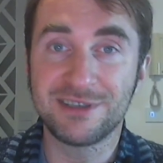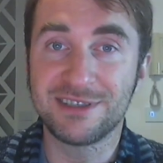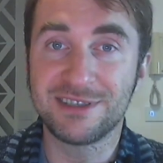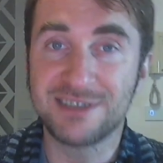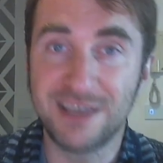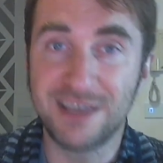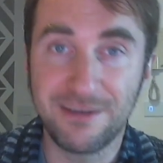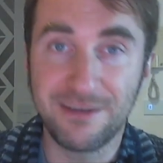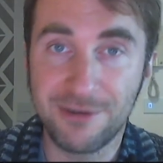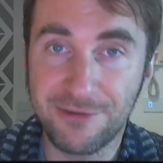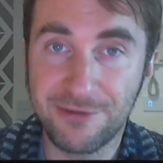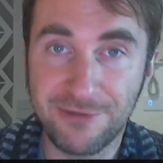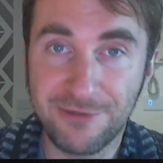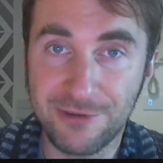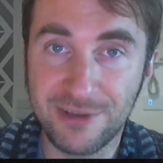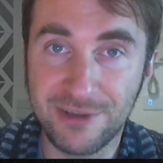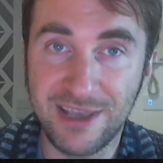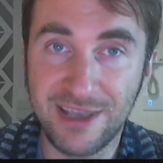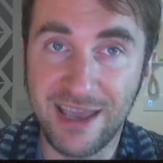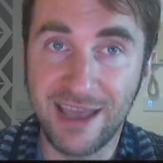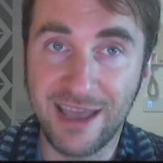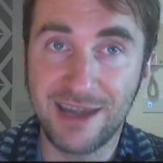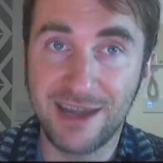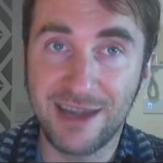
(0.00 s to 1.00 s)
it's safer for
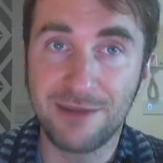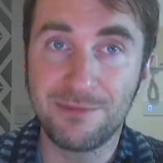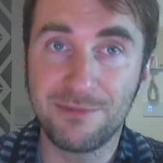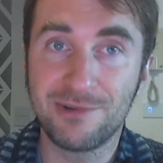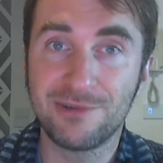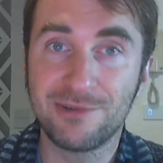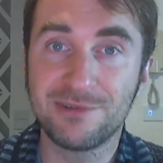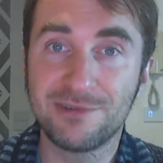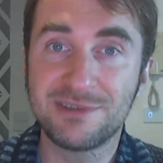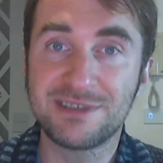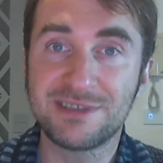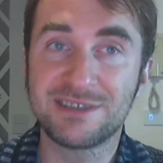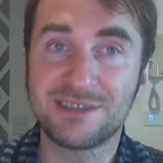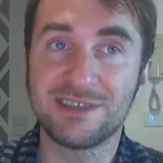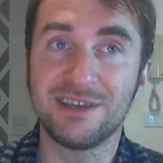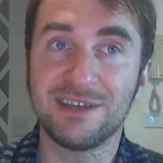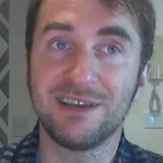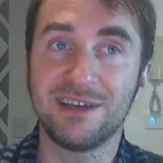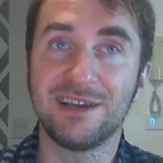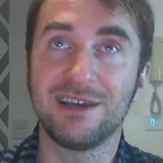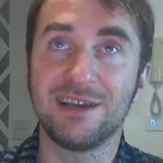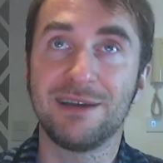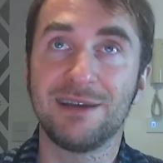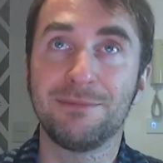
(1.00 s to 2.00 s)
the animals,
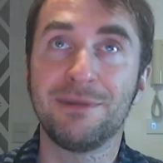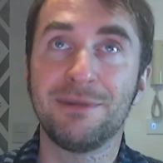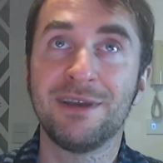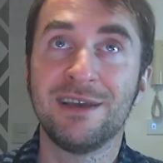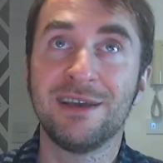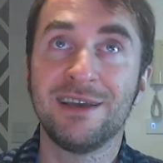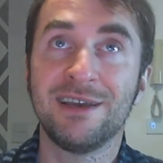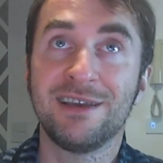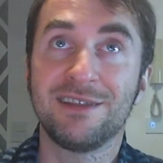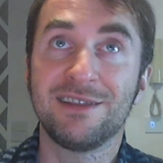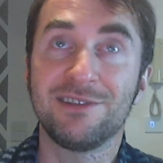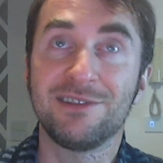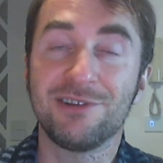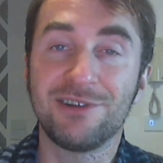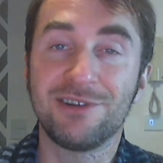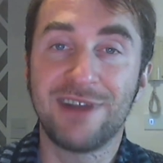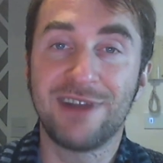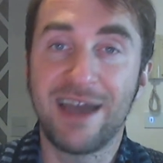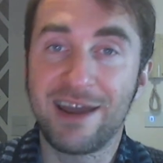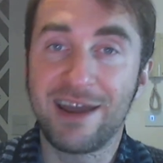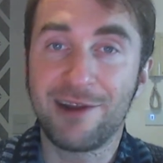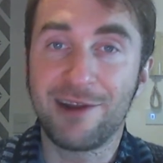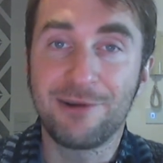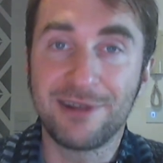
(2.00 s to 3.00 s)
they're
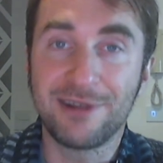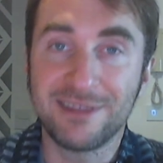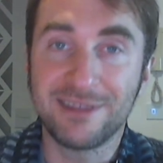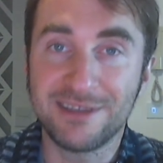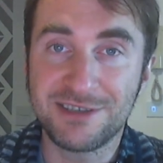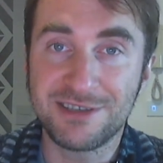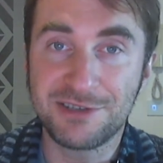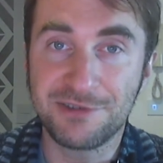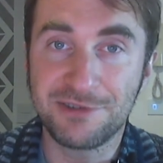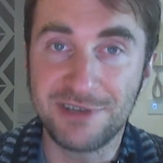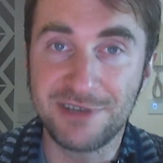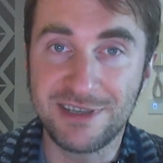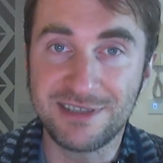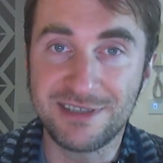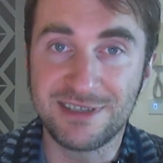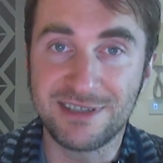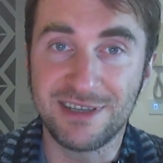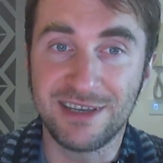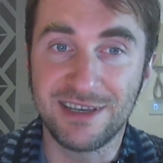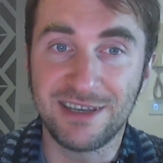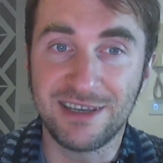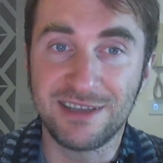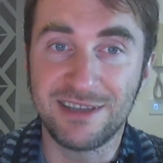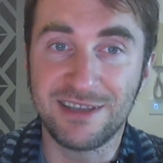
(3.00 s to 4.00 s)
not out on the streets,
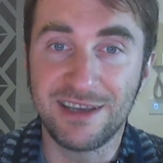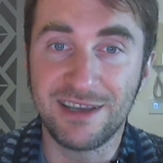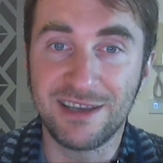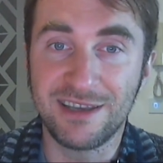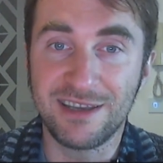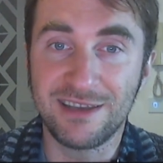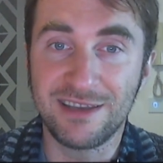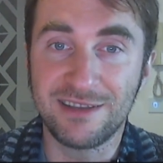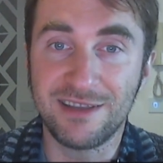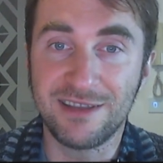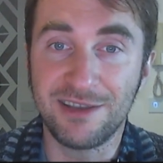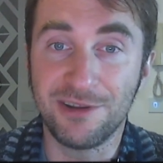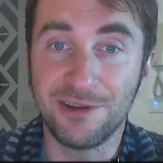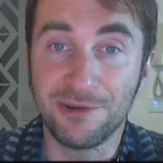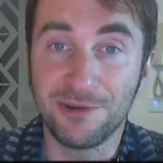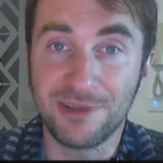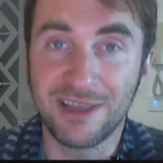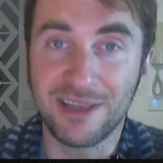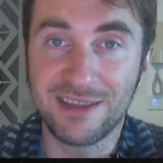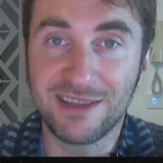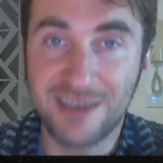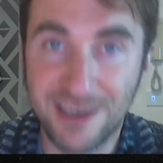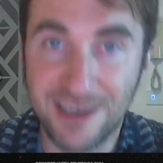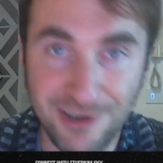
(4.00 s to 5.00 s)
they don't
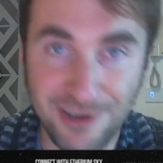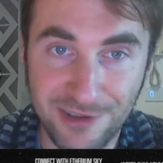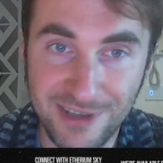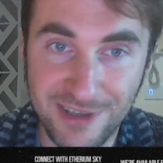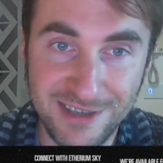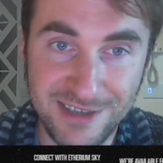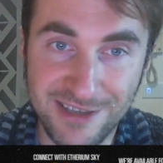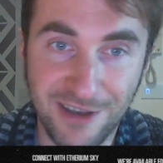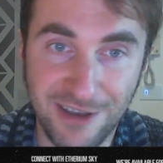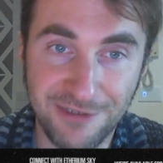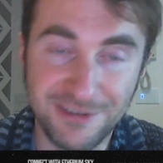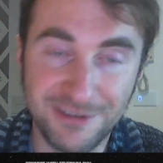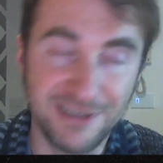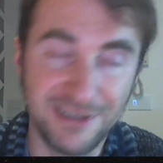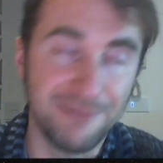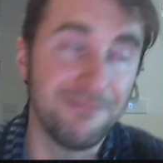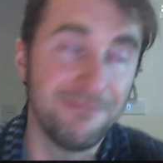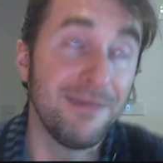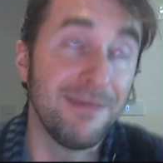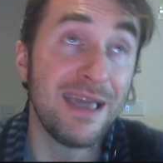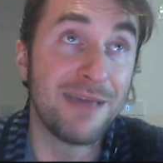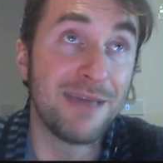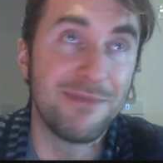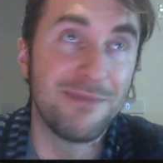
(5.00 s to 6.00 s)
get killed as often.
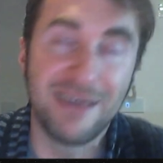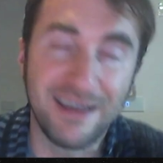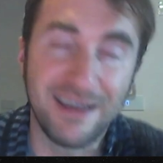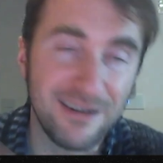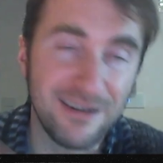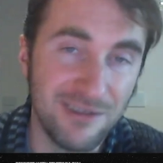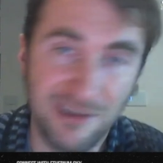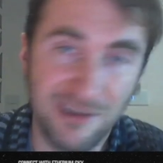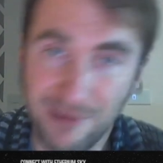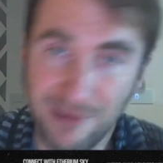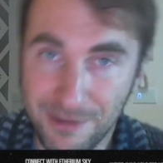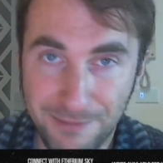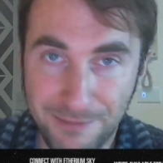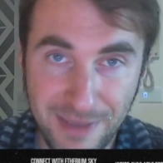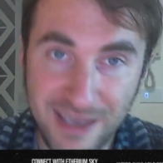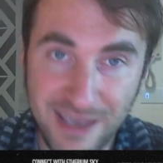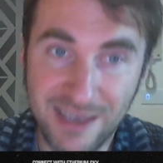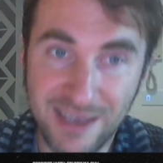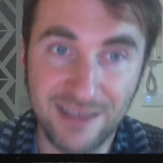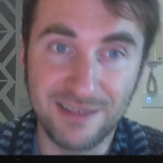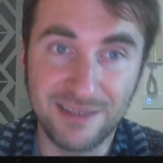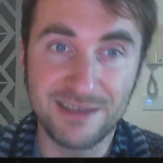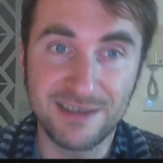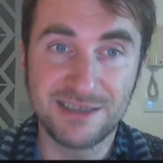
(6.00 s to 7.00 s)
Maybe, I don't know, I'm
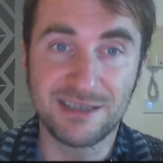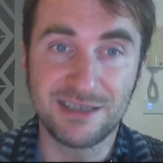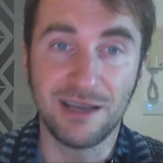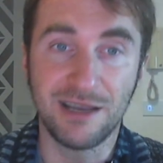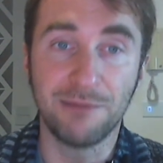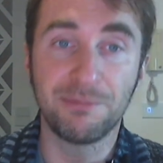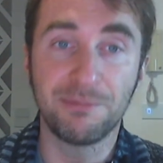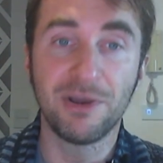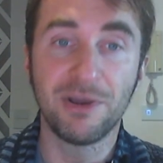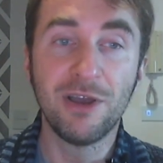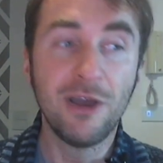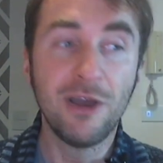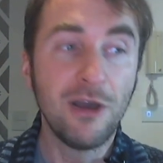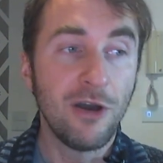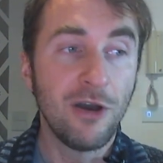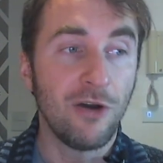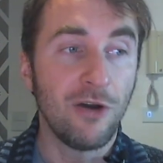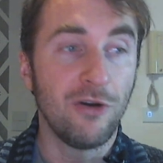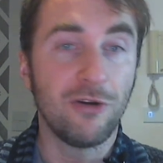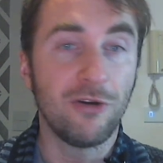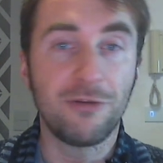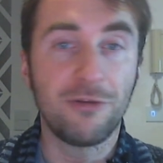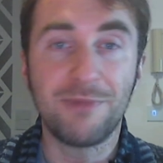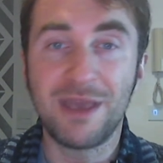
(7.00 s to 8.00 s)
making this up.
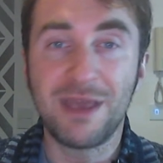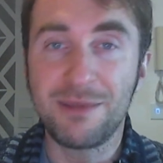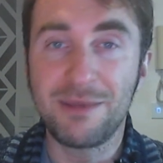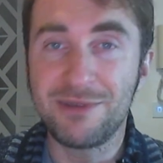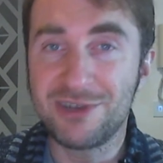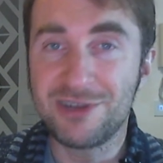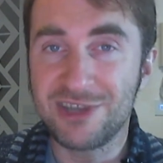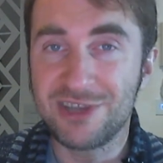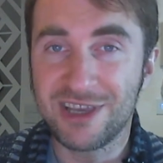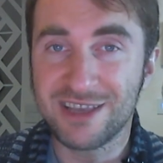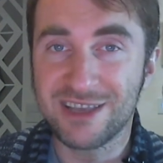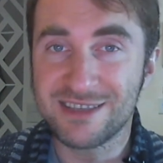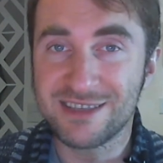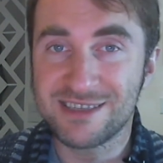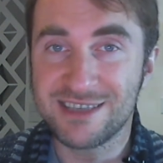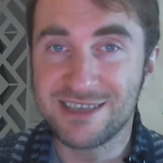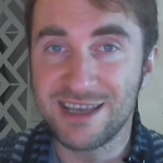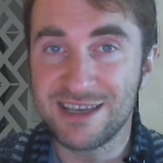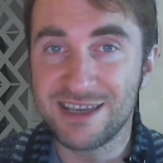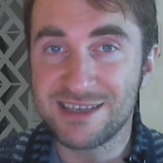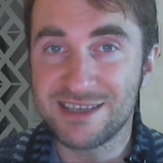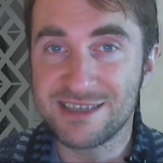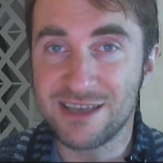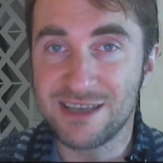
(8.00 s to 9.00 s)
Or maybe she can
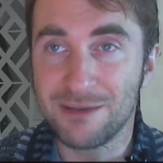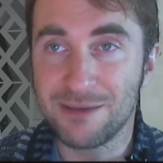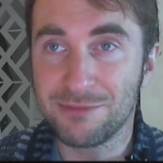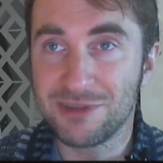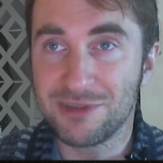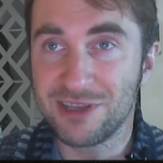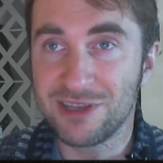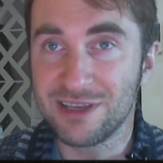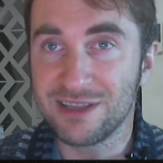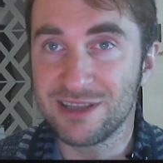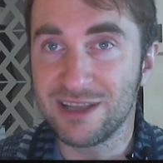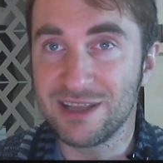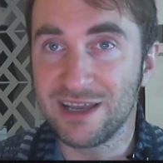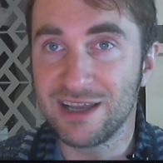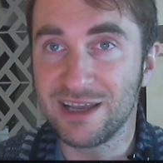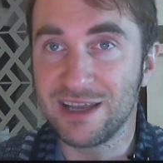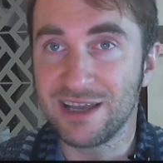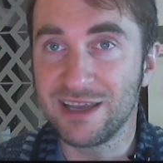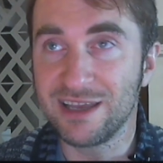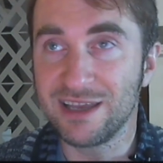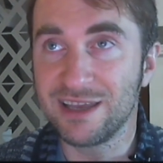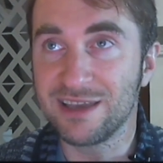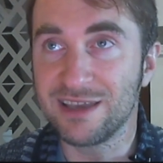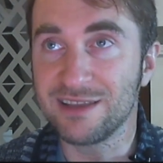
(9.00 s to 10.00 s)
say something
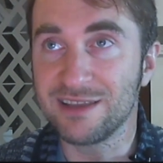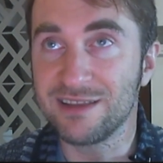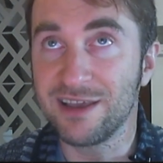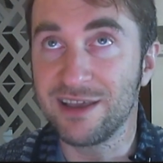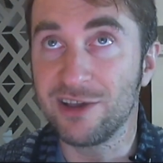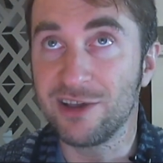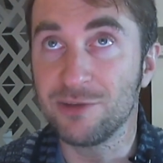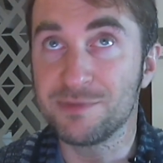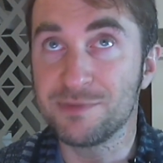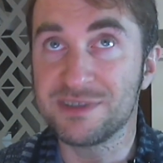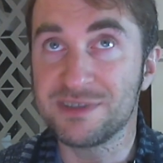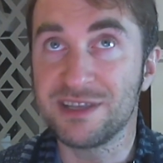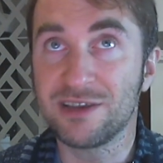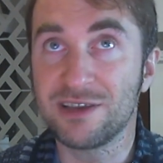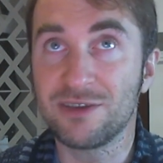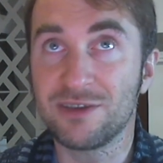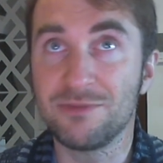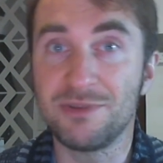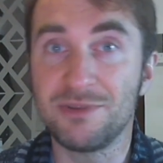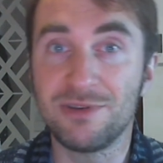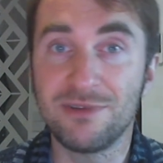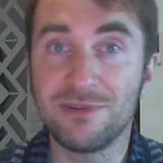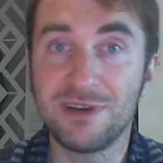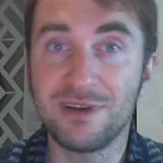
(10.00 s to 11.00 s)
like it helps the
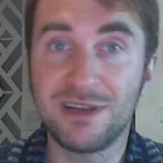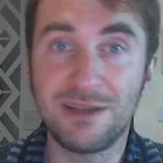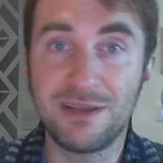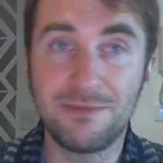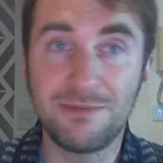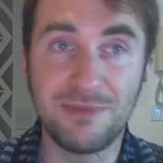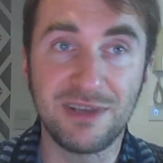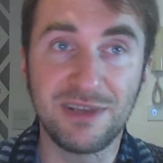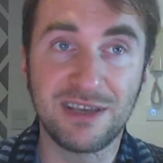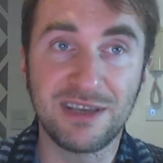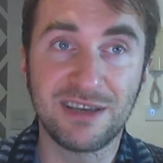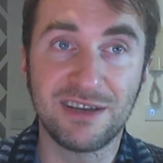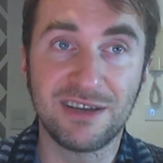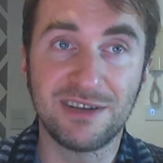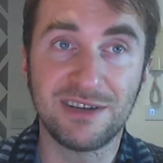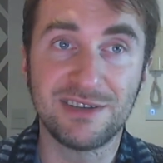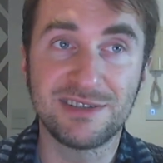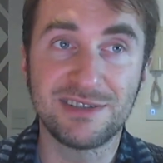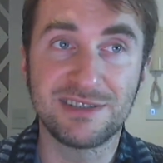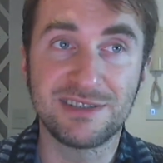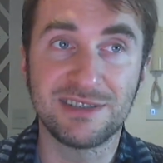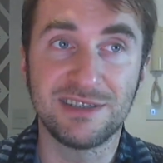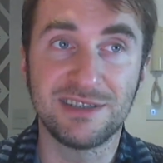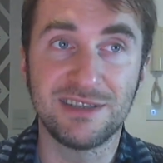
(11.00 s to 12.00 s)
community
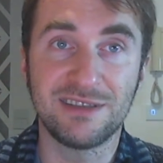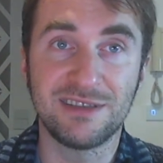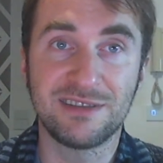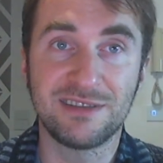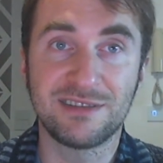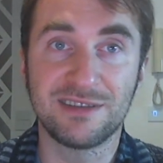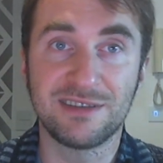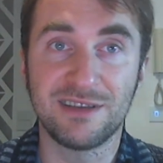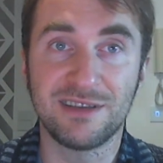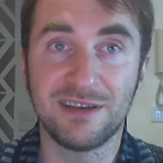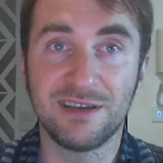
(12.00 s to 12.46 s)
because it's